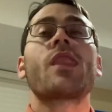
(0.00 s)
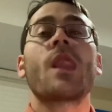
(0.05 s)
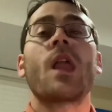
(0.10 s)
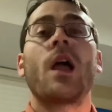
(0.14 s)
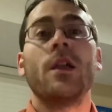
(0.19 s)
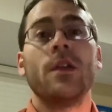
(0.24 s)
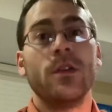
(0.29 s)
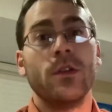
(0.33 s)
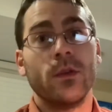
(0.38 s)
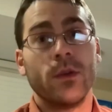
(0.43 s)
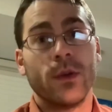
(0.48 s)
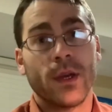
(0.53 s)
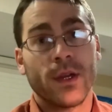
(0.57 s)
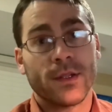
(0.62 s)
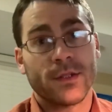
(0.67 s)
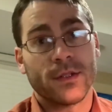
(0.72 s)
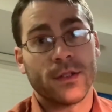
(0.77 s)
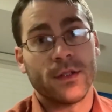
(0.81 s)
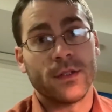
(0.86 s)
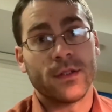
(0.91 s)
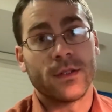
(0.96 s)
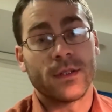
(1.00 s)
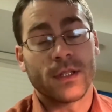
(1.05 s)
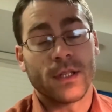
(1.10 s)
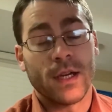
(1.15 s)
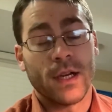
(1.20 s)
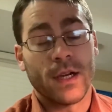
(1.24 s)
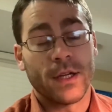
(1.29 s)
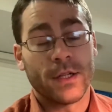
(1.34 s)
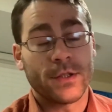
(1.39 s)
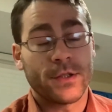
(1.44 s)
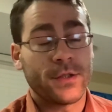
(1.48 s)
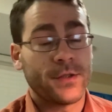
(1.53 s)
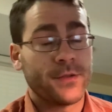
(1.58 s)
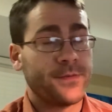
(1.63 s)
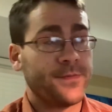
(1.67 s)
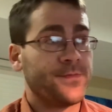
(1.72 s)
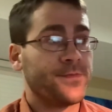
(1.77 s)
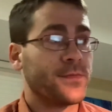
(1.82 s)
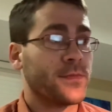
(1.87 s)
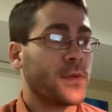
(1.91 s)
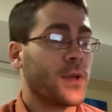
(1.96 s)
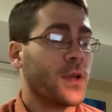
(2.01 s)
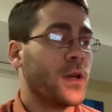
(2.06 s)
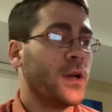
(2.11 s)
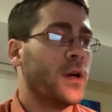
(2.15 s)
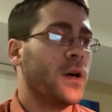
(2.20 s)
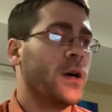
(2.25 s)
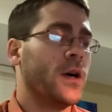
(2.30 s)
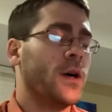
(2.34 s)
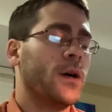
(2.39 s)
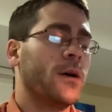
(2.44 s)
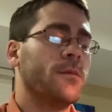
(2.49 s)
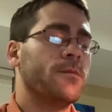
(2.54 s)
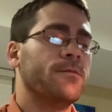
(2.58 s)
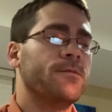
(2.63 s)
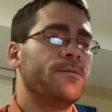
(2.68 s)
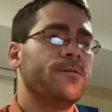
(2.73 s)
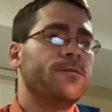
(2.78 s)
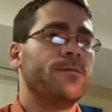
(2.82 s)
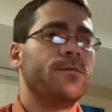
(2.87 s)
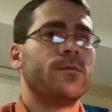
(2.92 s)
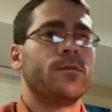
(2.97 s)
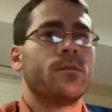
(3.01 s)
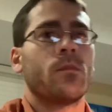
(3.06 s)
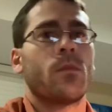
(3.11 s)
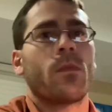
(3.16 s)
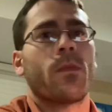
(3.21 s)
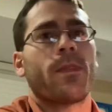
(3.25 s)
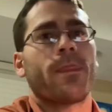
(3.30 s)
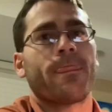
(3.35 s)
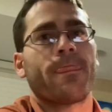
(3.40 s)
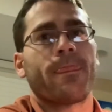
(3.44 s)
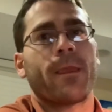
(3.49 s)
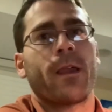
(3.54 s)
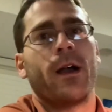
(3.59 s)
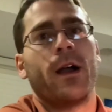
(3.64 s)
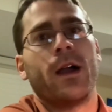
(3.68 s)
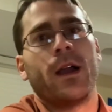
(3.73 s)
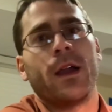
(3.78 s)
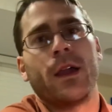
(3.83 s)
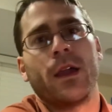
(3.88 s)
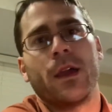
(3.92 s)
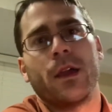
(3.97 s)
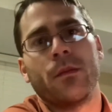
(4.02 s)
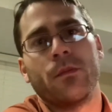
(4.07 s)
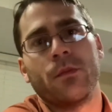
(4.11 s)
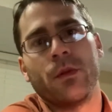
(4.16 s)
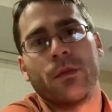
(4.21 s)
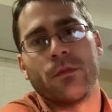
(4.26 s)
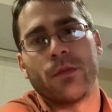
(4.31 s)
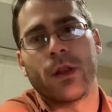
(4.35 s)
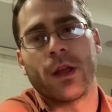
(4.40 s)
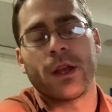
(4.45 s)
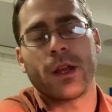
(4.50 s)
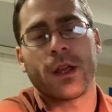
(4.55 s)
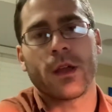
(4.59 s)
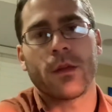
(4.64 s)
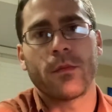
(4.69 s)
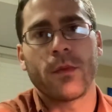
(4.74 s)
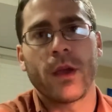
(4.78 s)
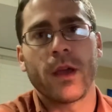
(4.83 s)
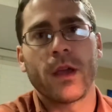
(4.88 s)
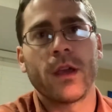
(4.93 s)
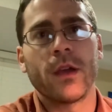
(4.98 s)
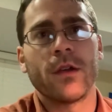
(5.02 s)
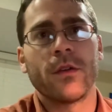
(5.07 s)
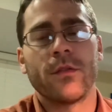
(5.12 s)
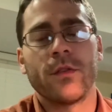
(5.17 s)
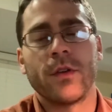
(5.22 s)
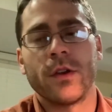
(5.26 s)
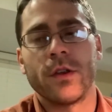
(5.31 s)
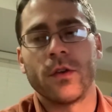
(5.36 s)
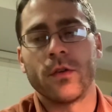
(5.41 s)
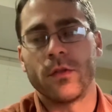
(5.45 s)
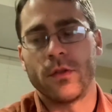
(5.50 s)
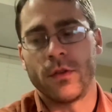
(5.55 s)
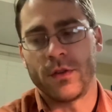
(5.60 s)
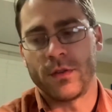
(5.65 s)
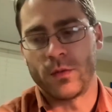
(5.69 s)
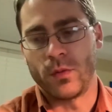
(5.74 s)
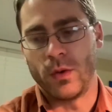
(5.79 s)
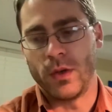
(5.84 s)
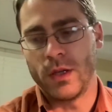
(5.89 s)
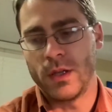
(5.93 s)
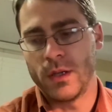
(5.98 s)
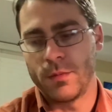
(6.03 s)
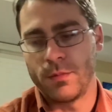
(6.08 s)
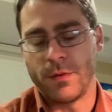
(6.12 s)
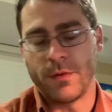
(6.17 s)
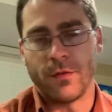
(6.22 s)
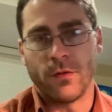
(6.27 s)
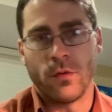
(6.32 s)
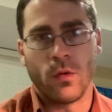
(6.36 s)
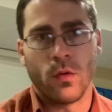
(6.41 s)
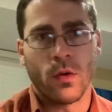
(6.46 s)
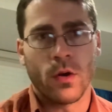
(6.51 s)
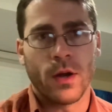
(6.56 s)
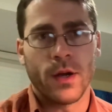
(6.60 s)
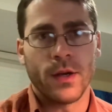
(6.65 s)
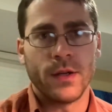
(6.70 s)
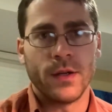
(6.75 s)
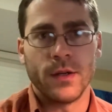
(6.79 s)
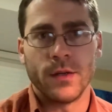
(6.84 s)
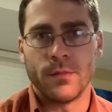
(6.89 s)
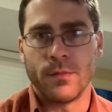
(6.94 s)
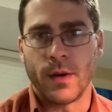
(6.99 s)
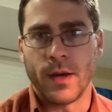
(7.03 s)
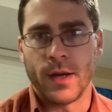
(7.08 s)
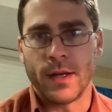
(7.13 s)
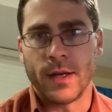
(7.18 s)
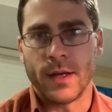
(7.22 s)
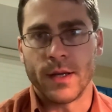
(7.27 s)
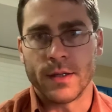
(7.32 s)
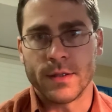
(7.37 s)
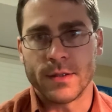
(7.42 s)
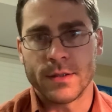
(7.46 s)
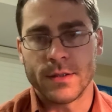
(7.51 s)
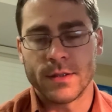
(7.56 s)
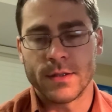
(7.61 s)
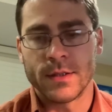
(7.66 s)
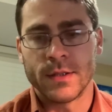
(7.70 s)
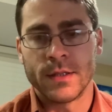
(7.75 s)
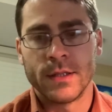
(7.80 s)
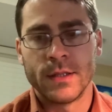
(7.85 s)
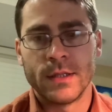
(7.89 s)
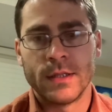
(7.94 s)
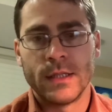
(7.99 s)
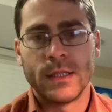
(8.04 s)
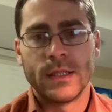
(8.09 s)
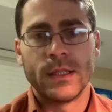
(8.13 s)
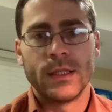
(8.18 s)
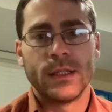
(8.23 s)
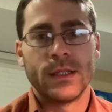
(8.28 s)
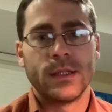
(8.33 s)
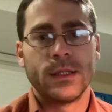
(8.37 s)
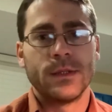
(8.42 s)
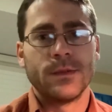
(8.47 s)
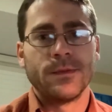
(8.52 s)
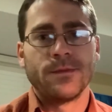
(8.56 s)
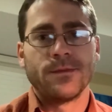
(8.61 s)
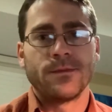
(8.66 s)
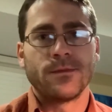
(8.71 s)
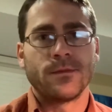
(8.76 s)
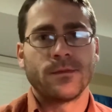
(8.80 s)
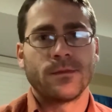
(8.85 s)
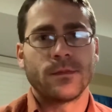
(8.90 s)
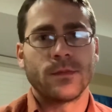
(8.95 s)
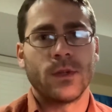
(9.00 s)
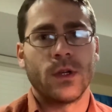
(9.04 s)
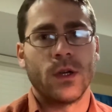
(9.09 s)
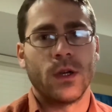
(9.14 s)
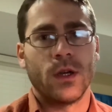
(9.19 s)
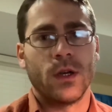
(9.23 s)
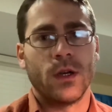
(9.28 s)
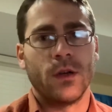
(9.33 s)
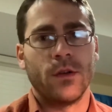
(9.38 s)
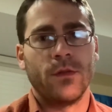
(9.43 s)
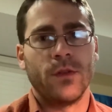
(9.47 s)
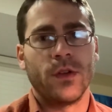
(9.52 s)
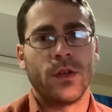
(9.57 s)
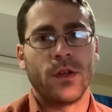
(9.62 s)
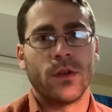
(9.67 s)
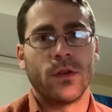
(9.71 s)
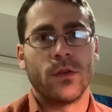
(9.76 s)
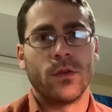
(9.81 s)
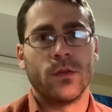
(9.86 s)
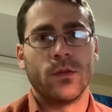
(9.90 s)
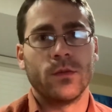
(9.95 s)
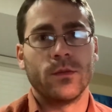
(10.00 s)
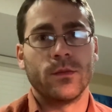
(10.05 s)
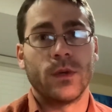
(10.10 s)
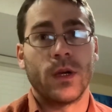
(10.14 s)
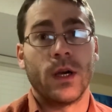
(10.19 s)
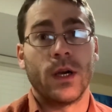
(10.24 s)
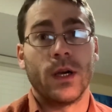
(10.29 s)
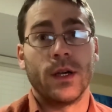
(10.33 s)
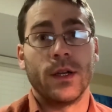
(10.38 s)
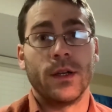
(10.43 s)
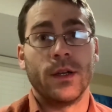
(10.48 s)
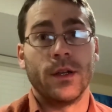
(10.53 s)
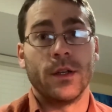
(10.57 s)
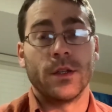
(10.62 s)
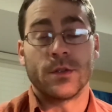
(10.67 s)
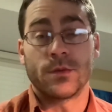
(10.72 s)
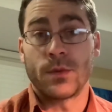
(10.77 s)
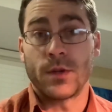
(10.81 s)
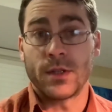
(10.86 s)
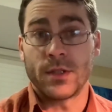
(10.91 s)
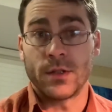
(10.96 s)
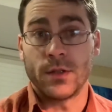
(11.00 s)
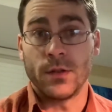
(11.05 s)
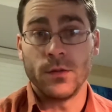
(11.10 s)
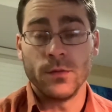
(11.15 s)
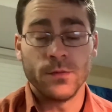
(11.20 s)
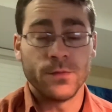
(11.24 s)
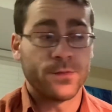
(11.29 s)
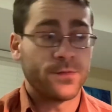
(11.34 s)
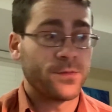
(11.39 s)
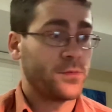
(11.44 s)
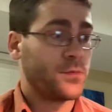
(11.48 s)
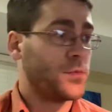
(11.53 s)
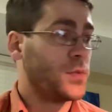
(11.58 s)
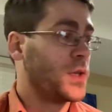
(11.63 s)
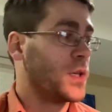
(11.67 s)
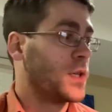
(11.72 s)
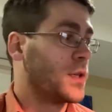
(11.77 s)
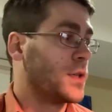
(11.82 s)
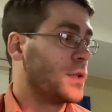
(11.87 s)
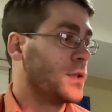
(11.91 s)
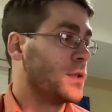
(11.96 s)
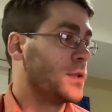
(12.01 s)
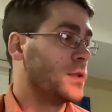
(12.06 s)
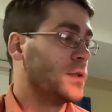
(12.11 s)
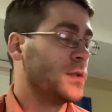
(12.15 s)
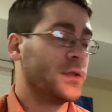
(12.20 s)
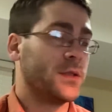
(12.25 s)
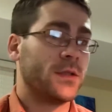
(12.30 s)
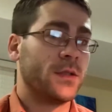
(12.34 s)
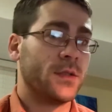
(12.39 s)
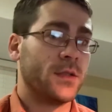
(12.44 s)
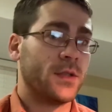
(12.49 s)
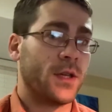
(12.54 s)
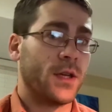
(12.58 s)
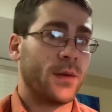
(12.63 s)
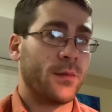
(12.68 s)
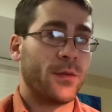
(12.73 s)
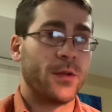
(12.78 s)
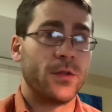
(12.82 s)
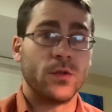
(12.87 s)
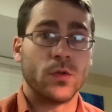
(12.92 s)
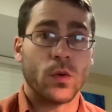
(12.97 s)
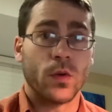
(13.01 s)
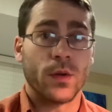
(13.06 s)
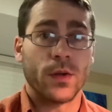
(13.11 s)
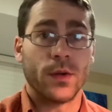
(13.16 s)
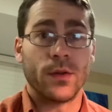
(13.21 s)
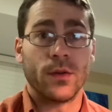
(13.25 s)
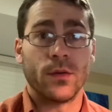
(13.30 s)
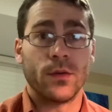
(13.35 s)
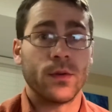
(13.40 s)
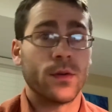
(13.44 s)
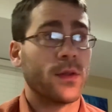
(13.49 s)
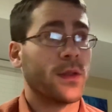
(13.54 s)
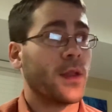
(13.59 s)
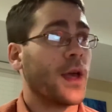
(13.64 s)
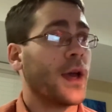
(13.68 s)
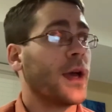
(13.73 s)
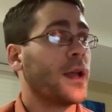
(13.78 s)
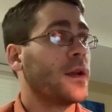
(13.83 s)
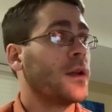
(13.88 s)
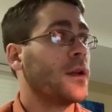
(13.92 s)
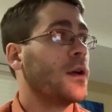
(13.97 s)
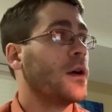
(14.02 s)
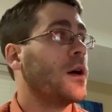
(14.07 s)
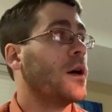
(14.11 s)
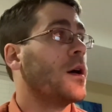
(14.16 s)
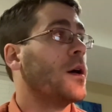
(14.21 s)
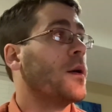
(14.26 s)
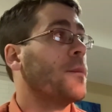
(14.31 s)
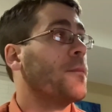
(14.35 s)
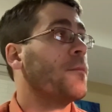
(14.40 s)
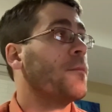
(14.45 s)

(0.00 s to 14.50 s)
you guessed it, Scotch. Um, I had been planning on making a video this week before I did my next video on espresso because I'm enjoying doing that. I